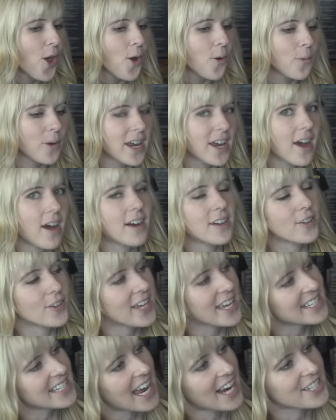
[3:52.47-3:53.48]
we are
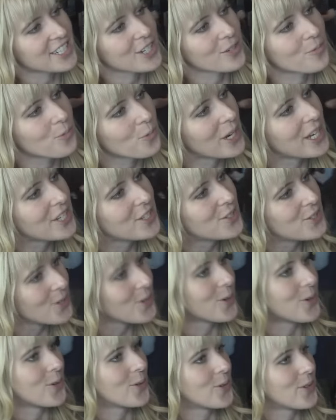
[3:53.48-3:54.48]
looking to actually
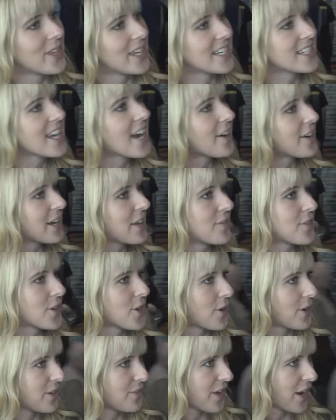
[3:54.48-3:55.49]
redo the entirety of the
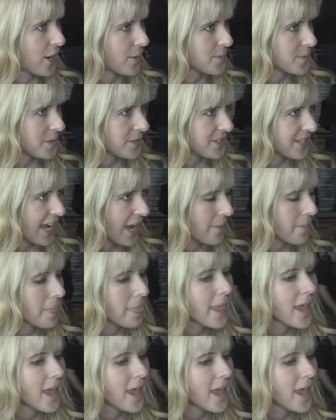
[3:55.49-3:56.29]
Cody Firearms Museum.